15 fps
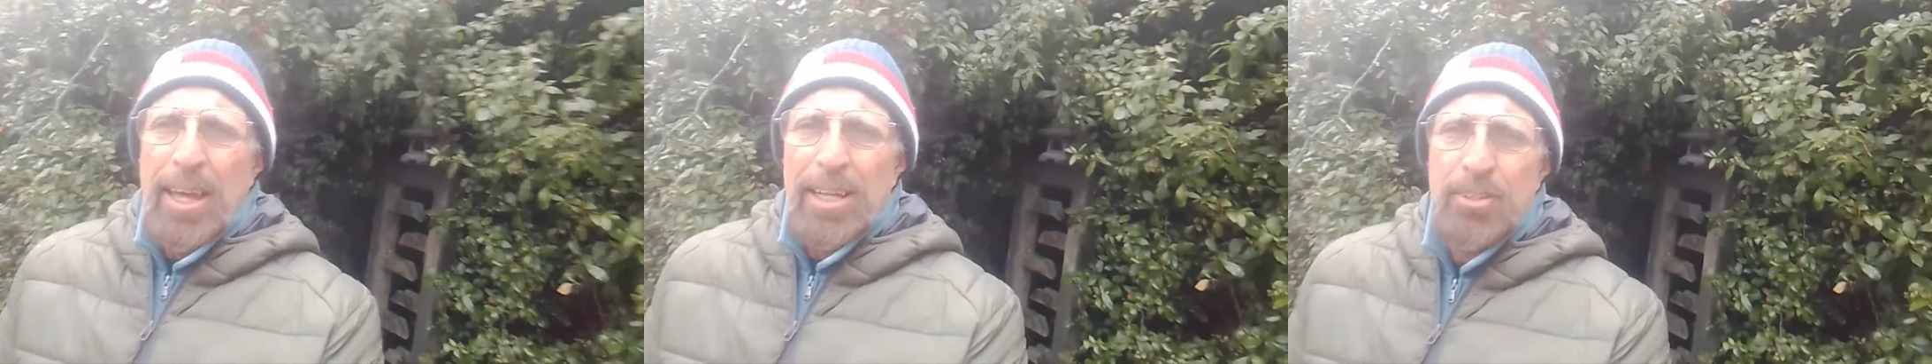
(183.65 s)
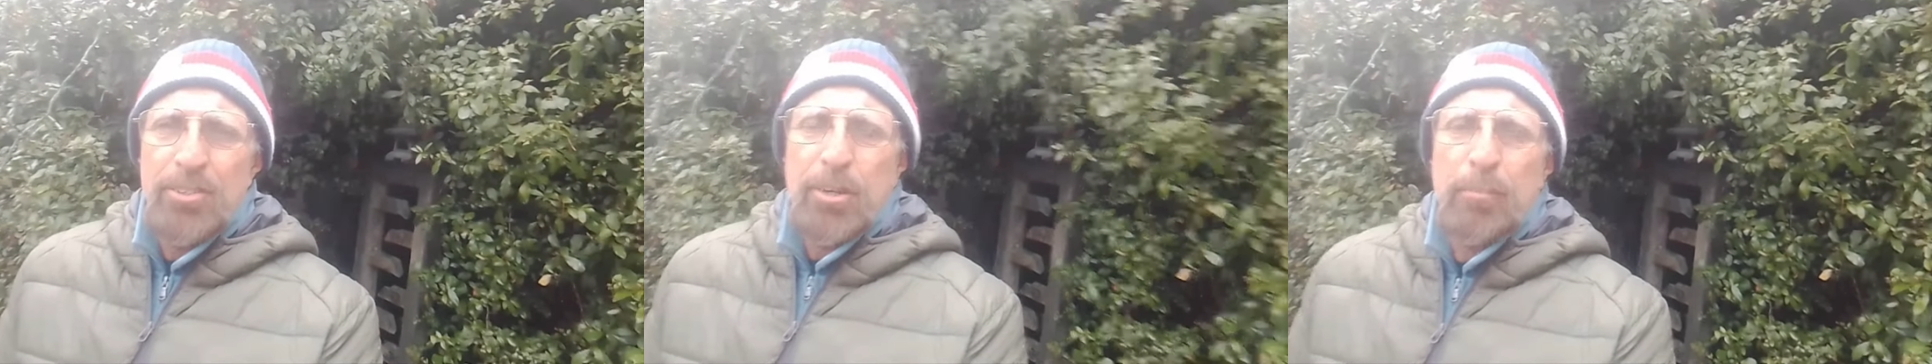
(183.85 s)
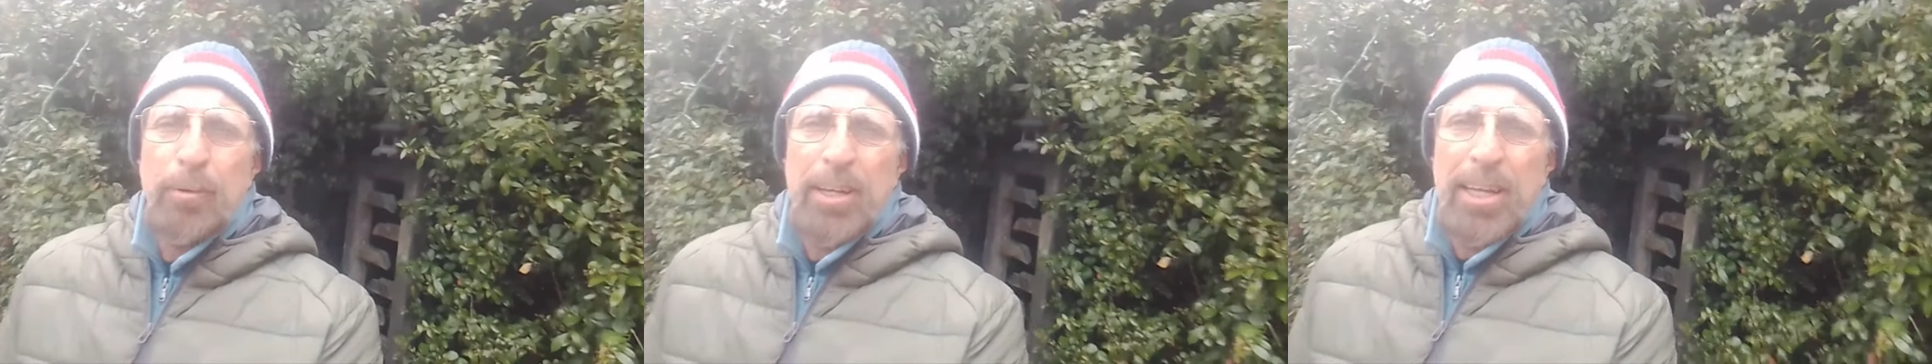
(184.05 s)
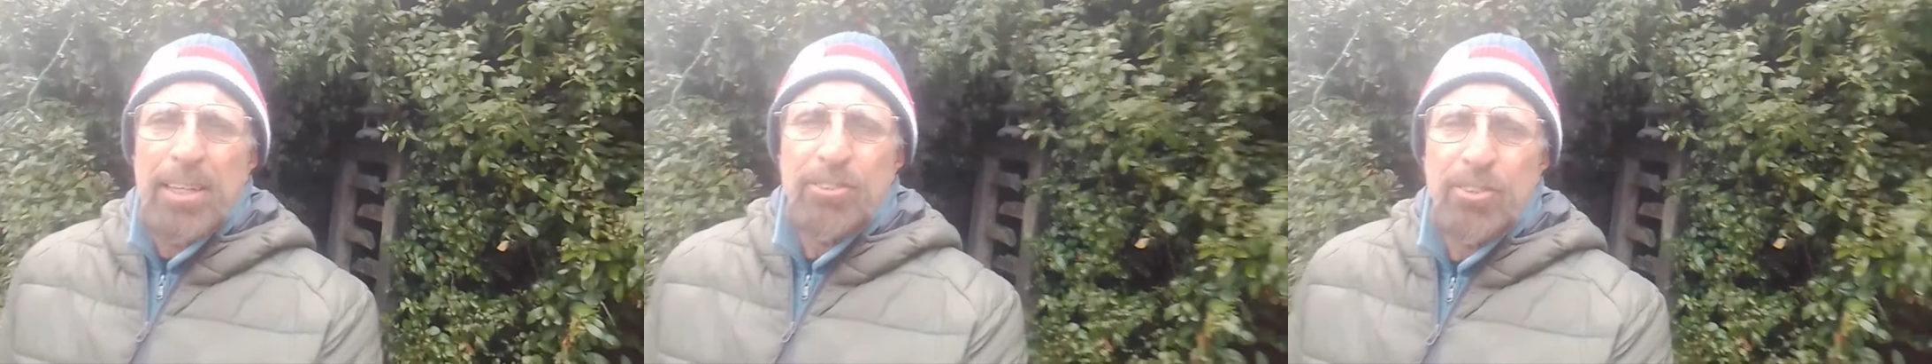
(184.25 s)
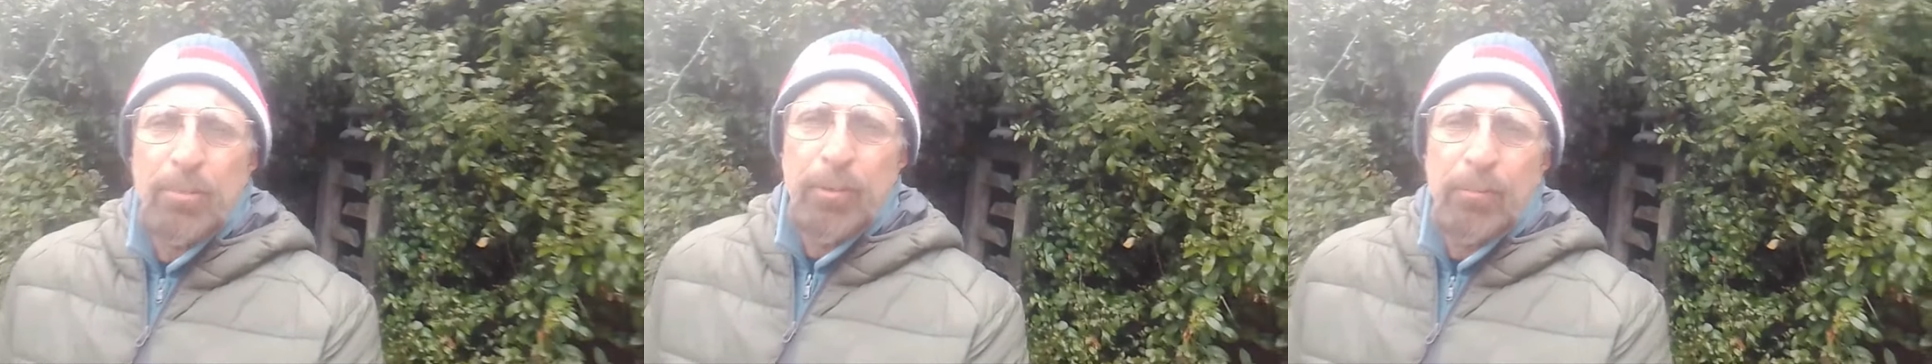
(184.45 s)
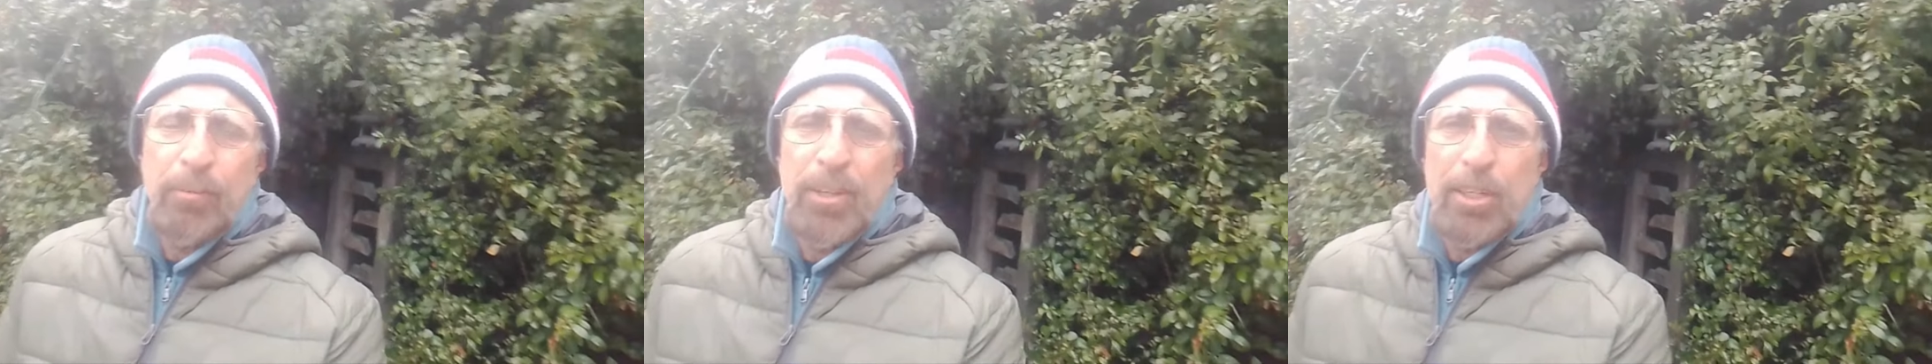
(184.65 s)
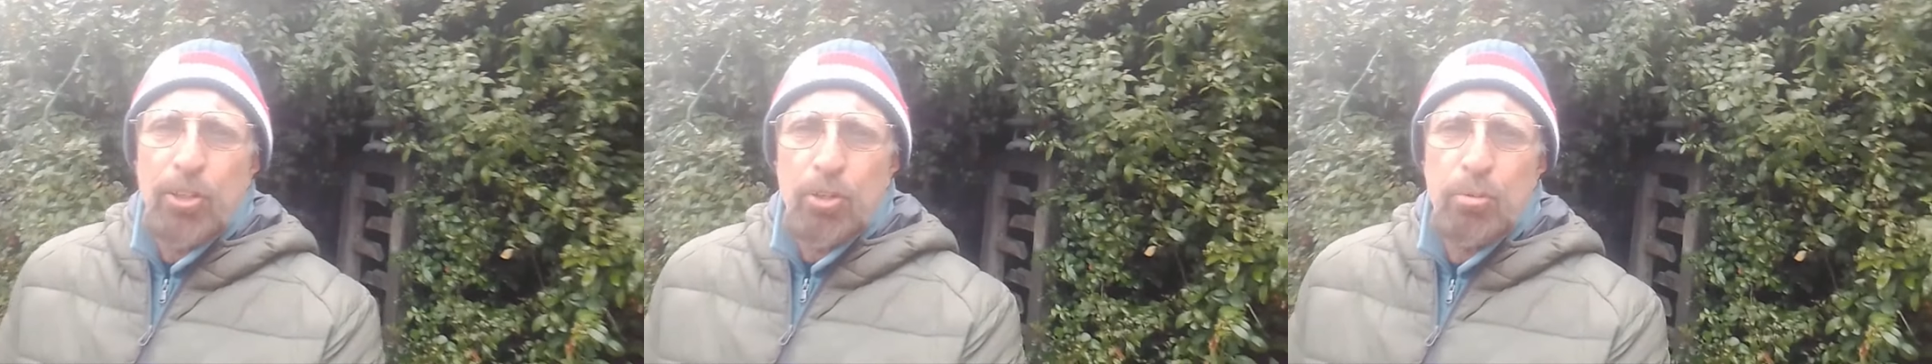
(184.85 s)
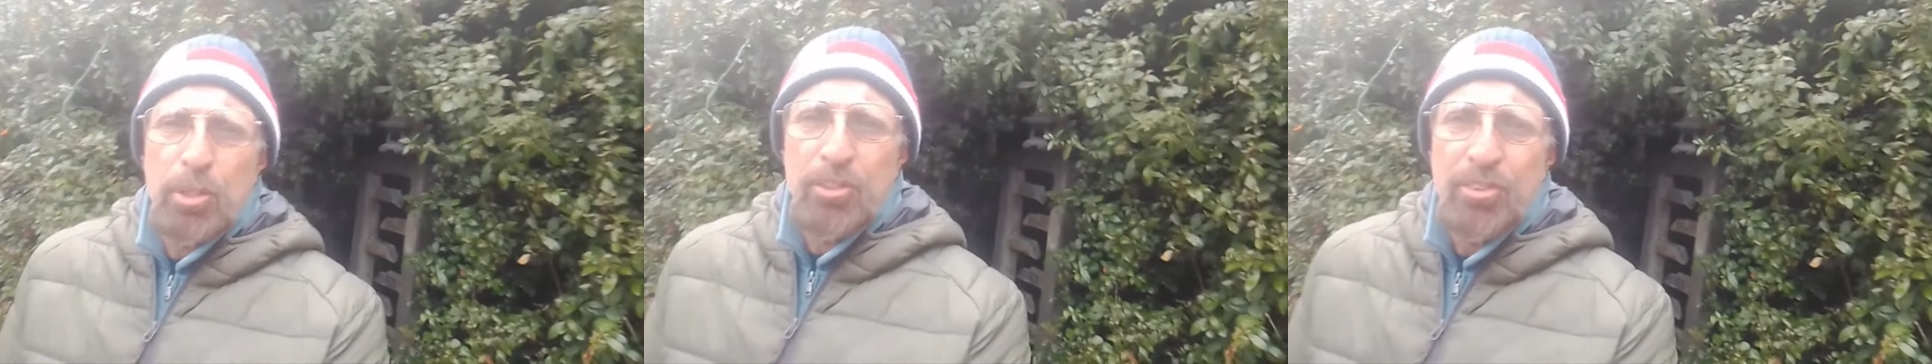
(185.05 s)
and someone asked him if he
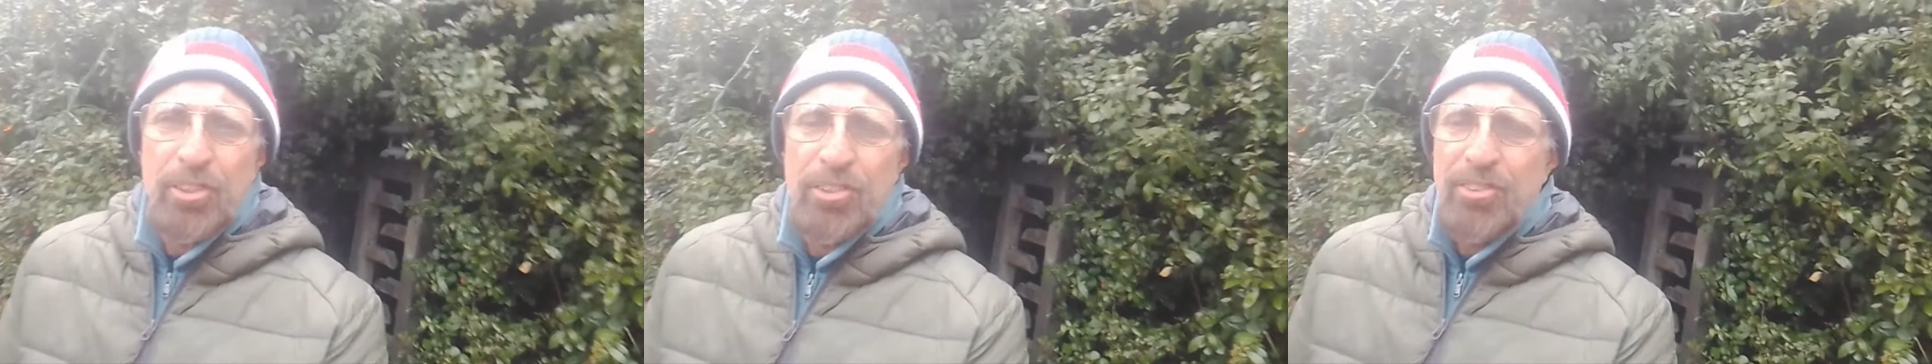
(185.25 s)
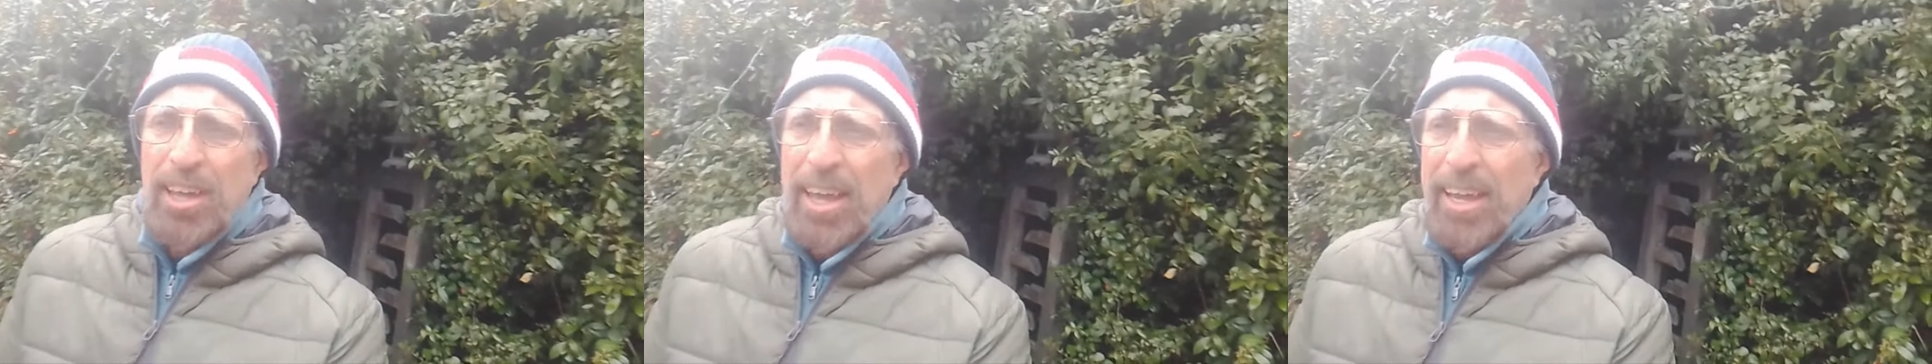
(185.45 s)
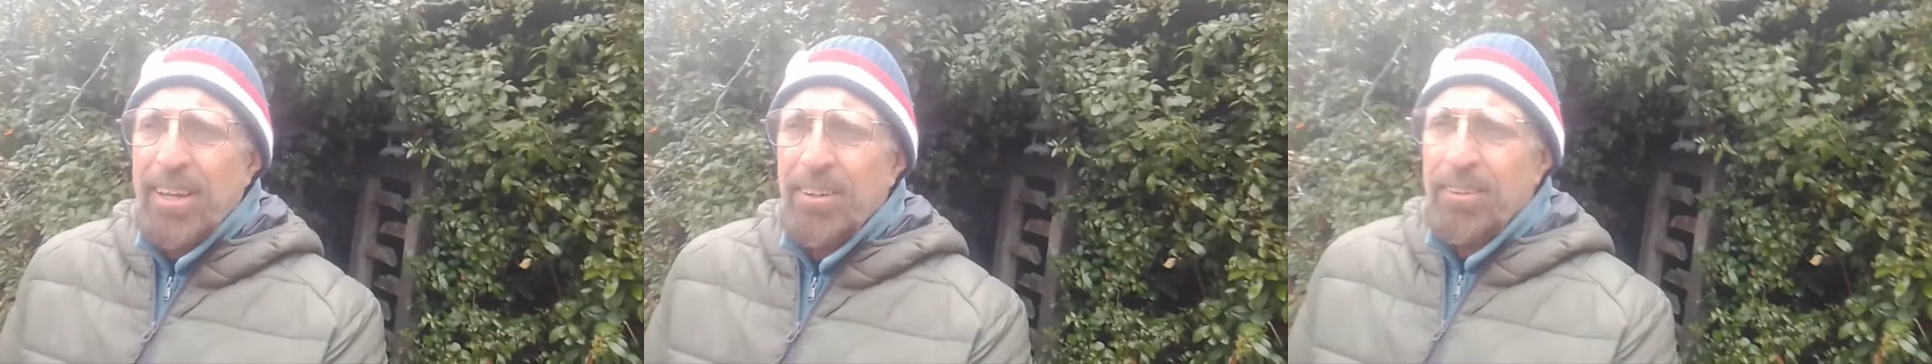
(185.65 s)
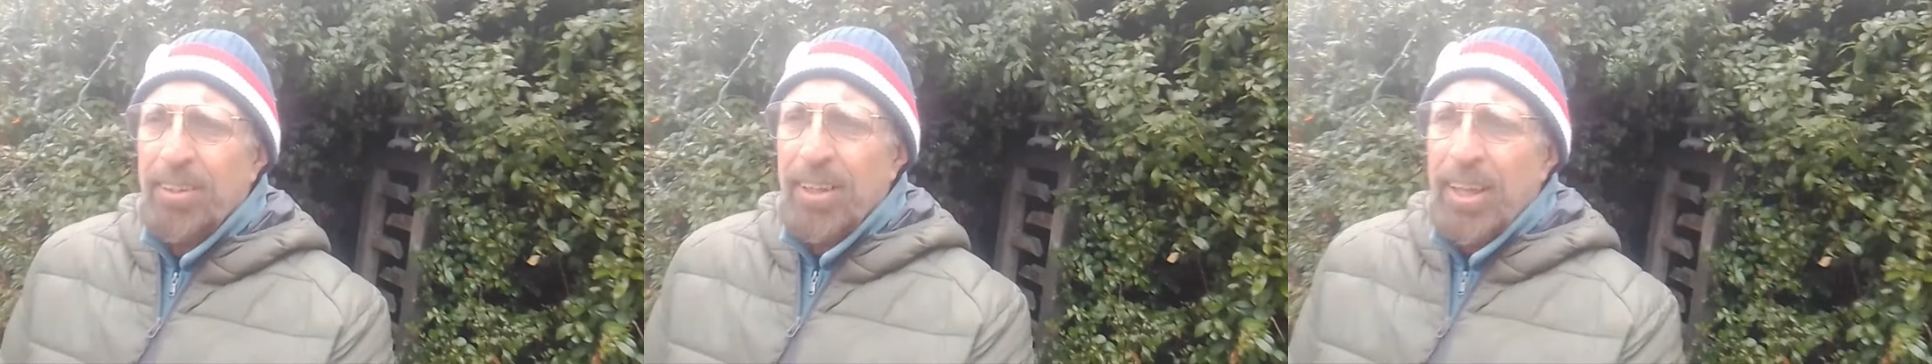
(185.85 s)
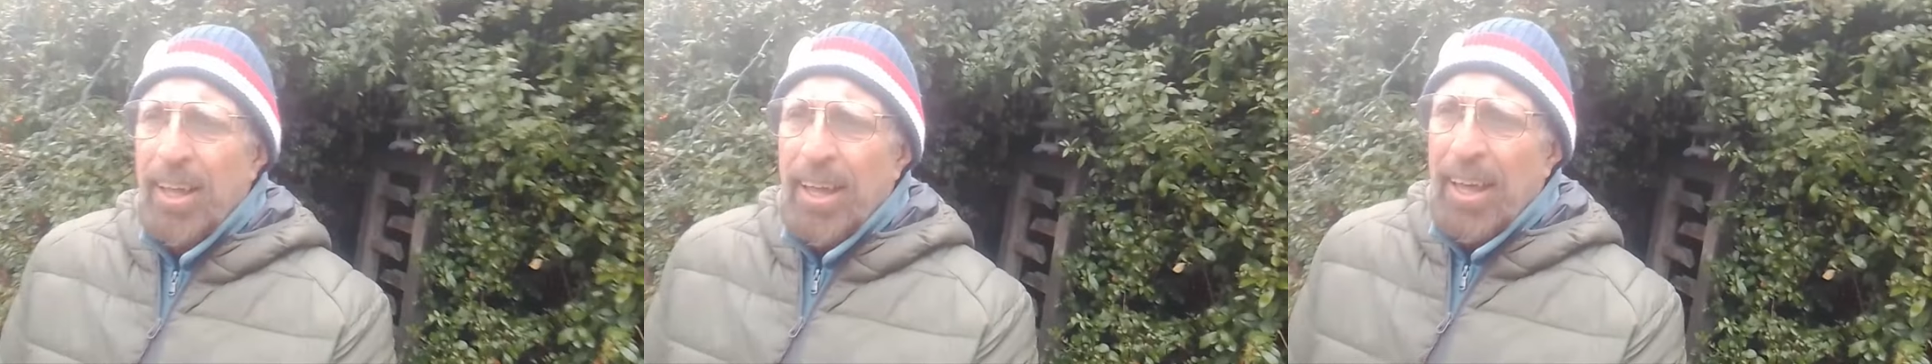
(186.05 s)
had twisted his ankle,